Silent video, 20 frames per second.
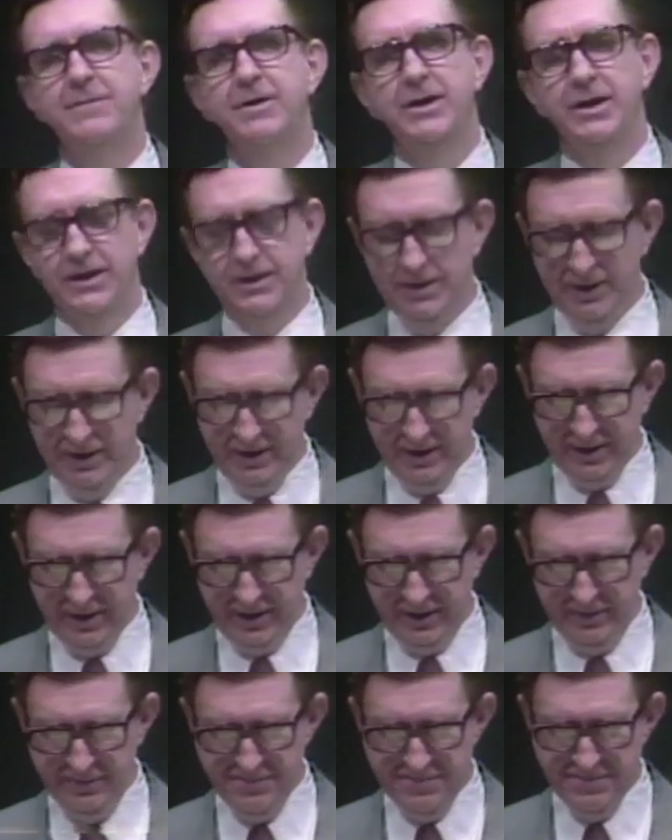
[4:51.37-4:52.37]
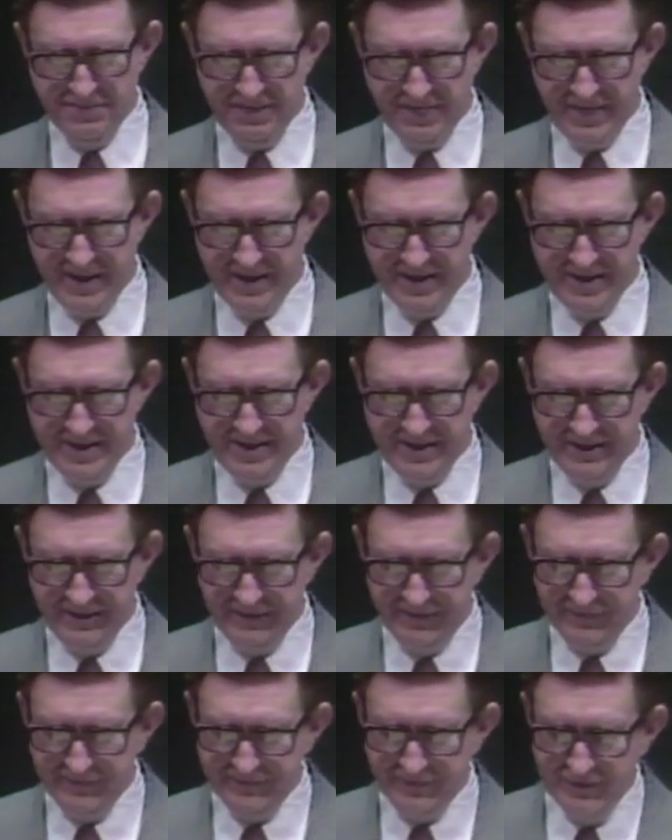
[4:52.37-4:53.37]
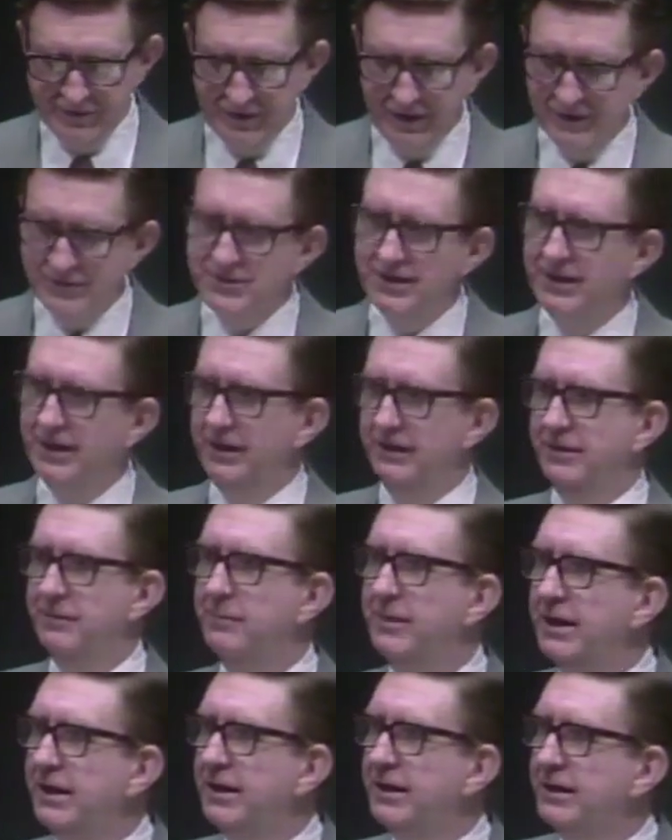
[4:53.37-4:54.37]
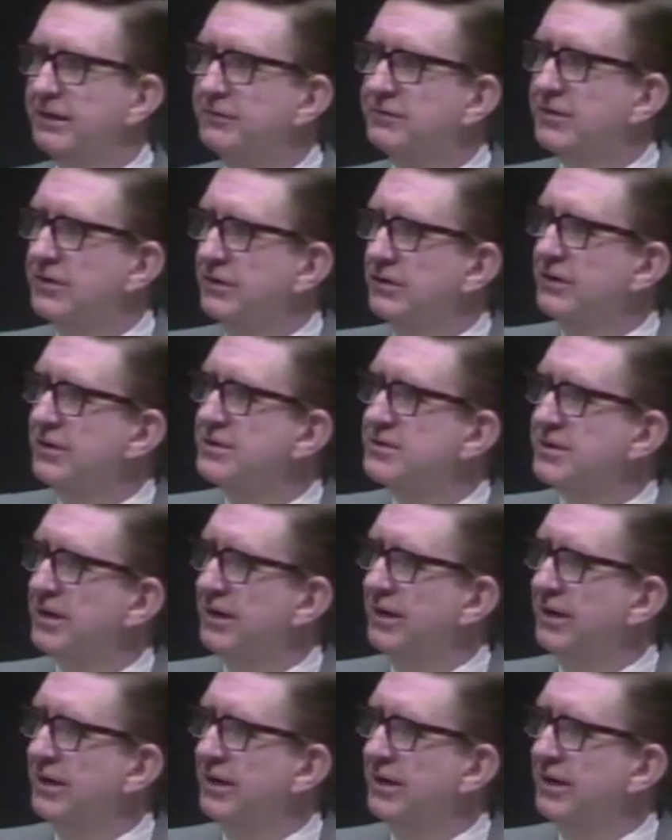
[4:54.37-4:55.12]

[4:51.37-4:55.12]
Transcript: I didn't come for just another meeting, of course.